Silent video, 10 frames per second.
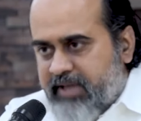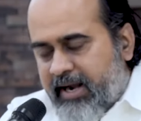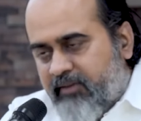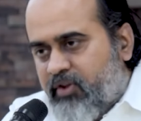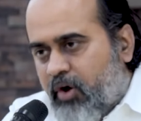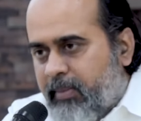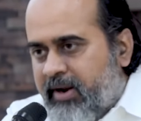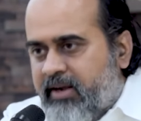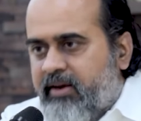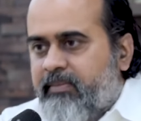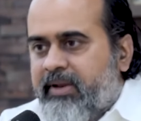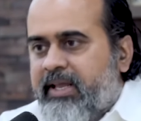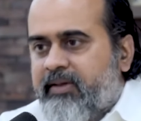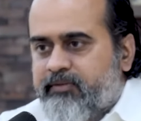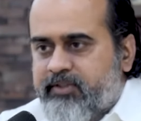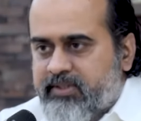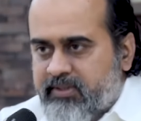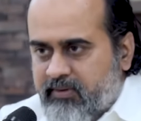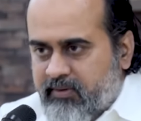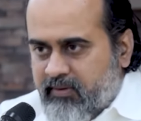And if they operate in beliefs,
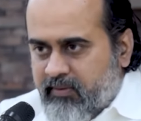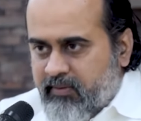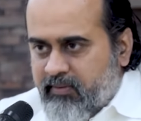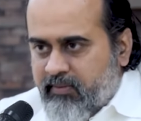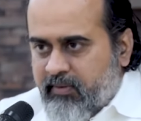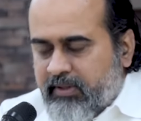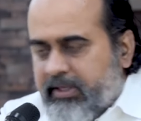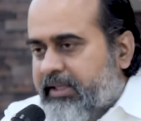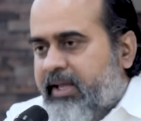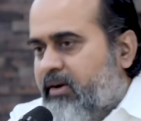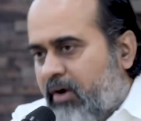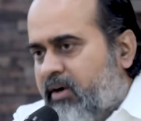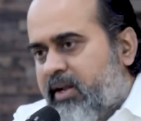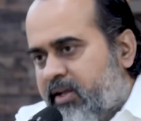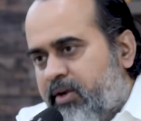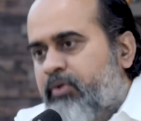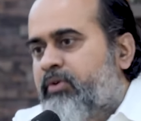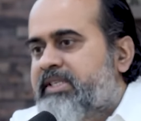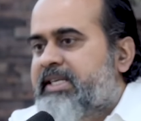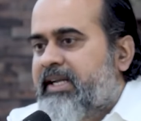then they are not taking you to
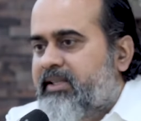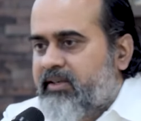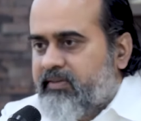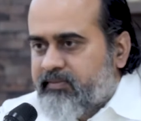the Sanatan.